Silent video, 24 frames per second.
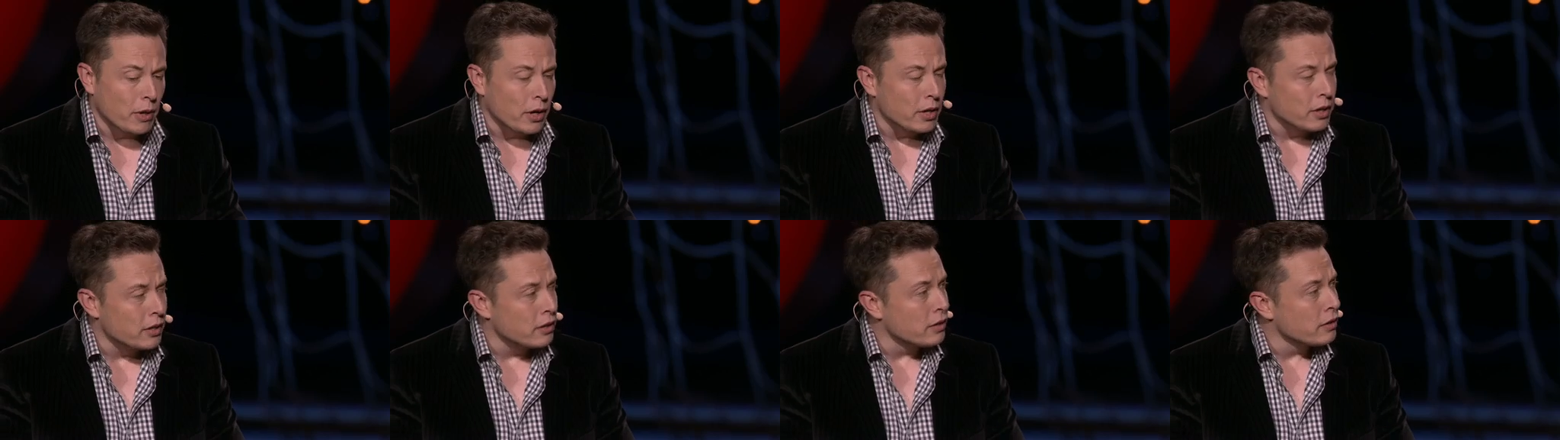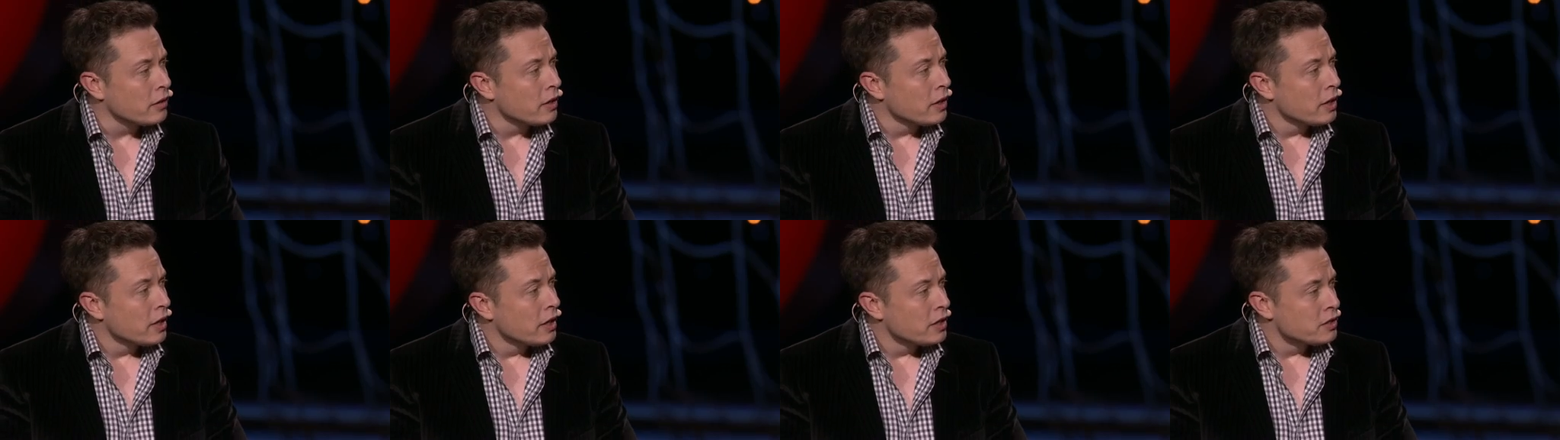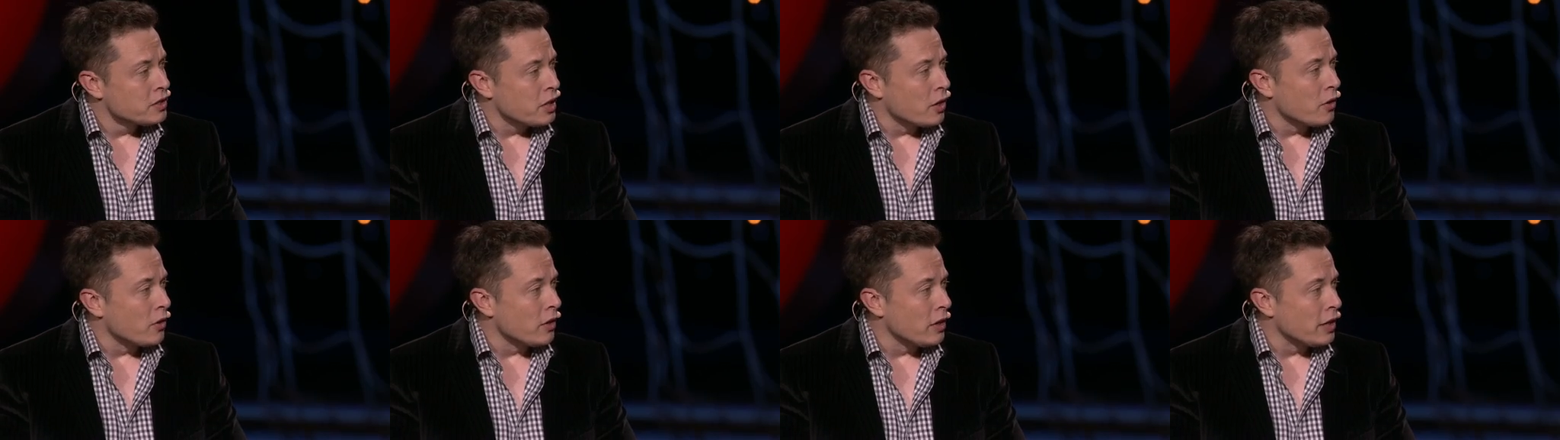modern
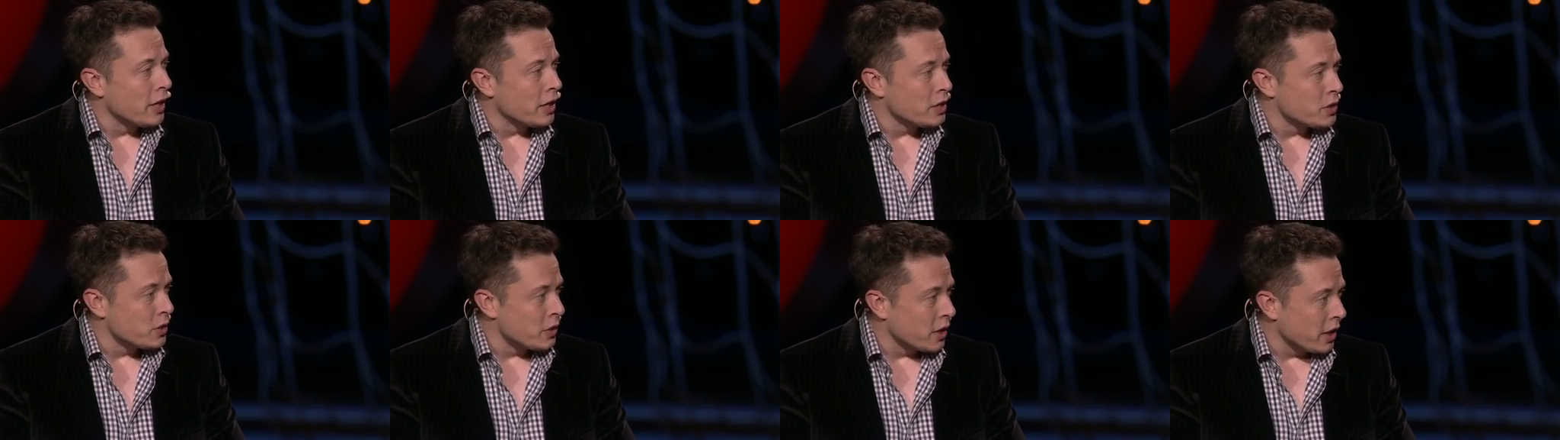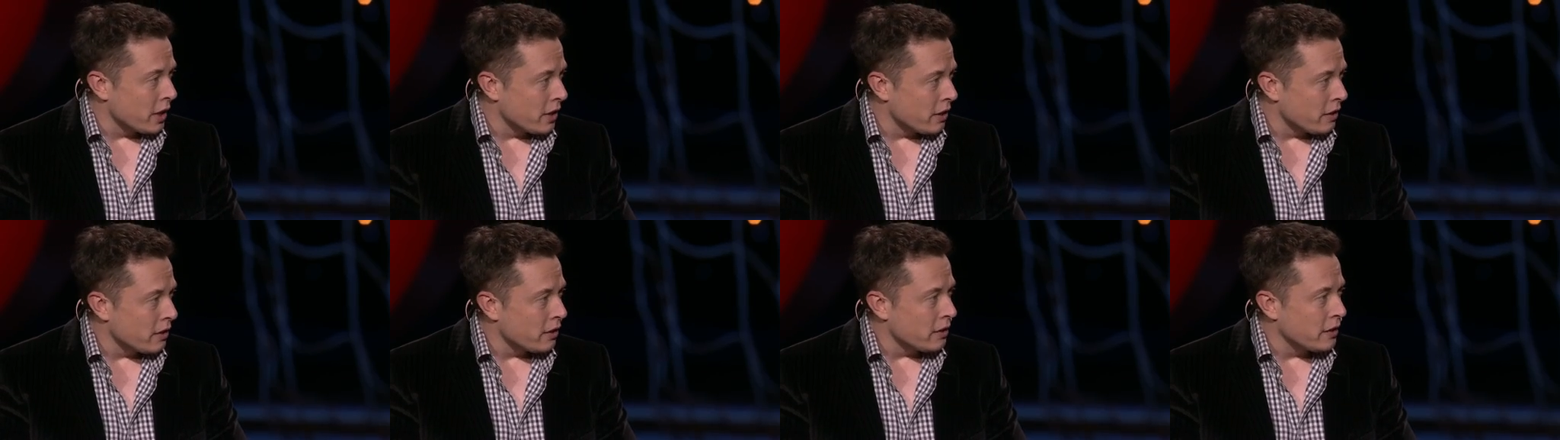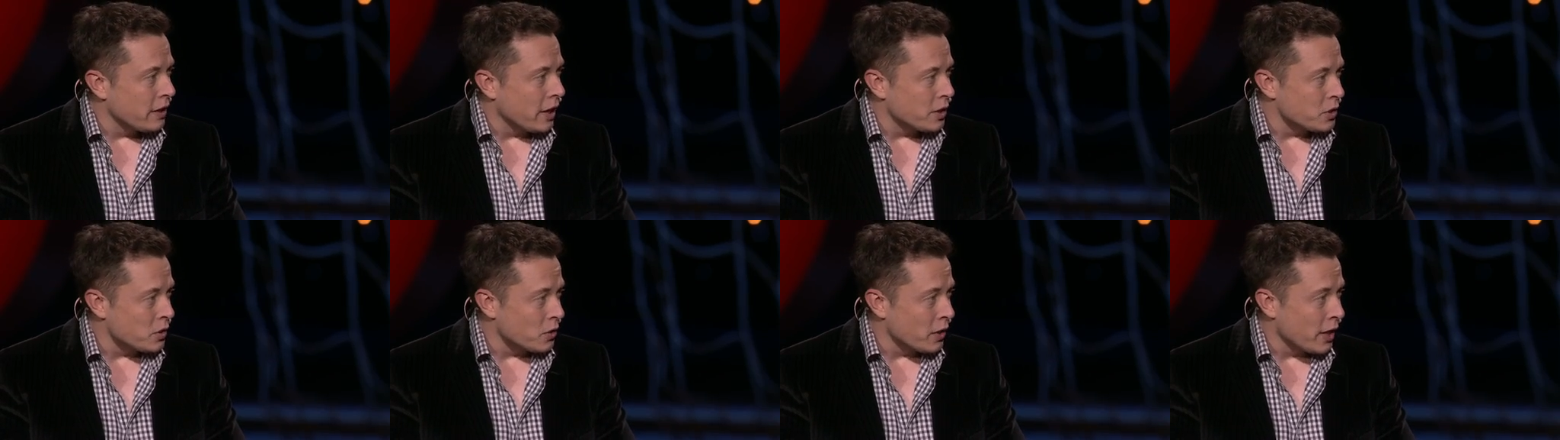General Electric
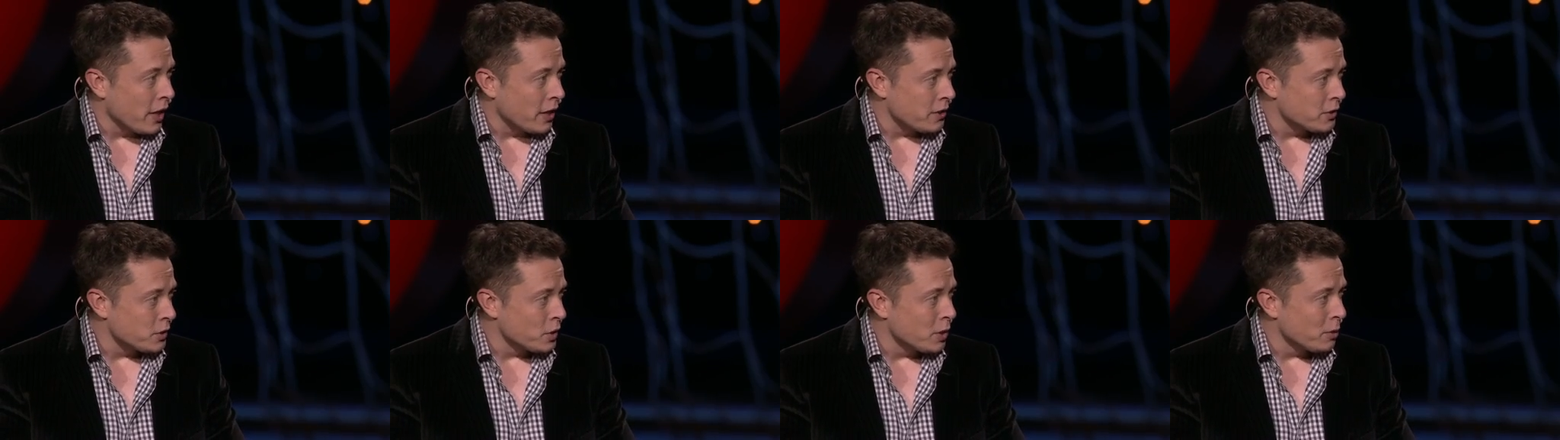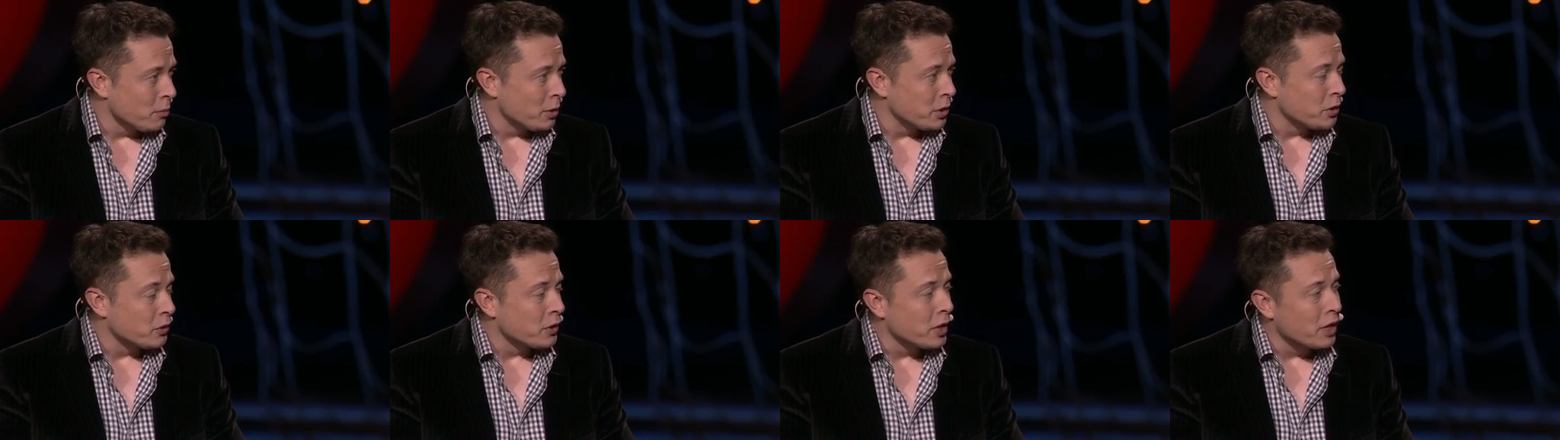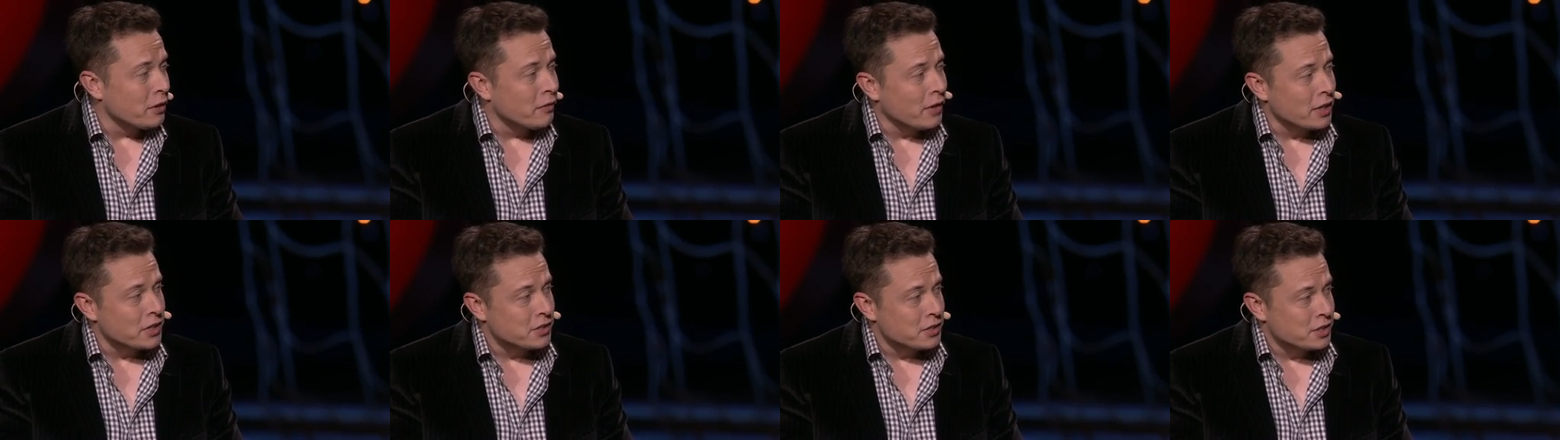natural gas turbine, you'll
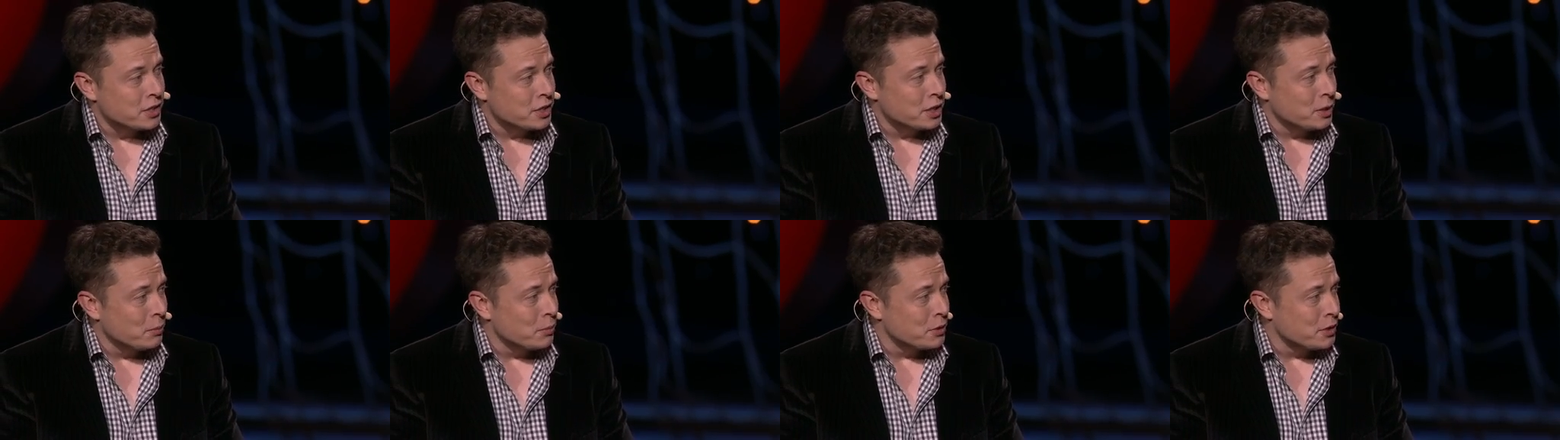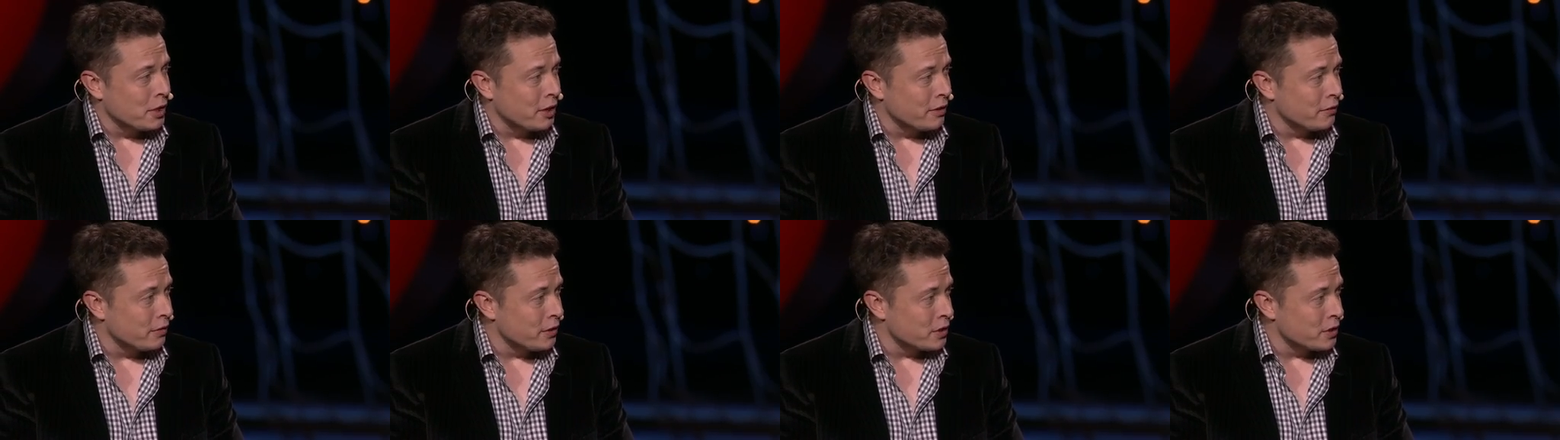get about 60%